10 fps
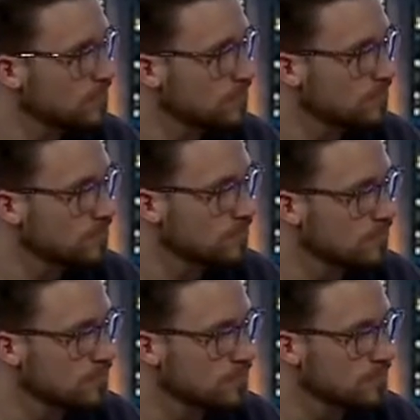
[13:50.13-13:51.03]

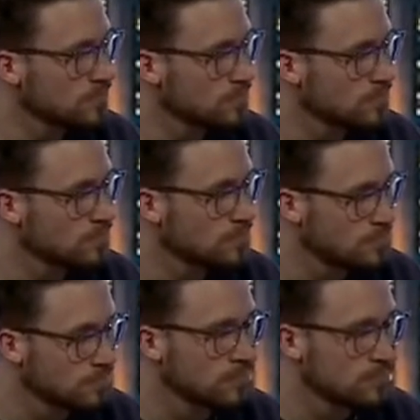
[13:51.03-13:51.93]

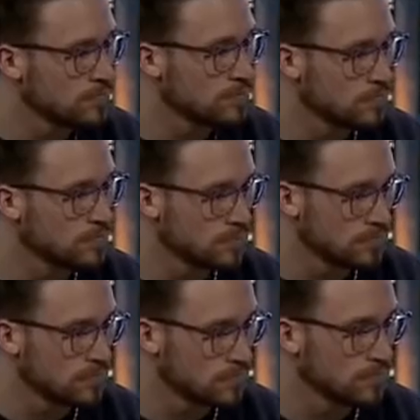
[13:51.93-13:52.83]

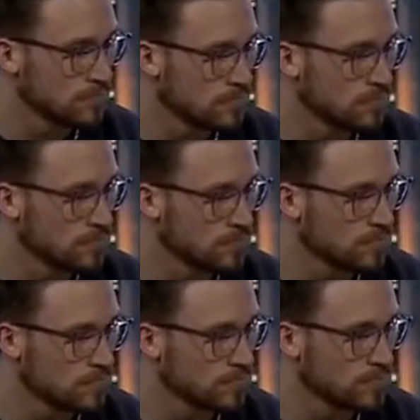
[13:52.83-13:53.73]

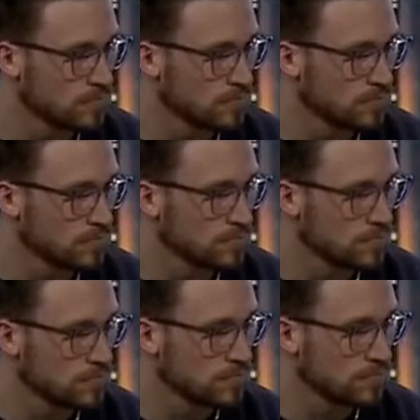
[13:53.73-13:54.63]

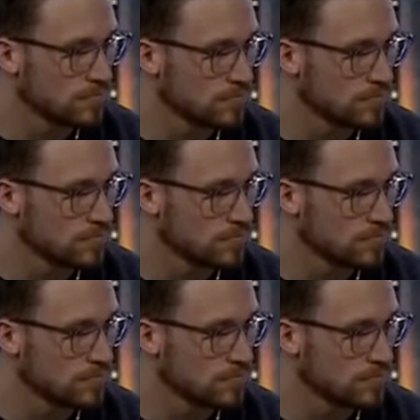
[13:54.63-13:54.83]
This person isn't speaking.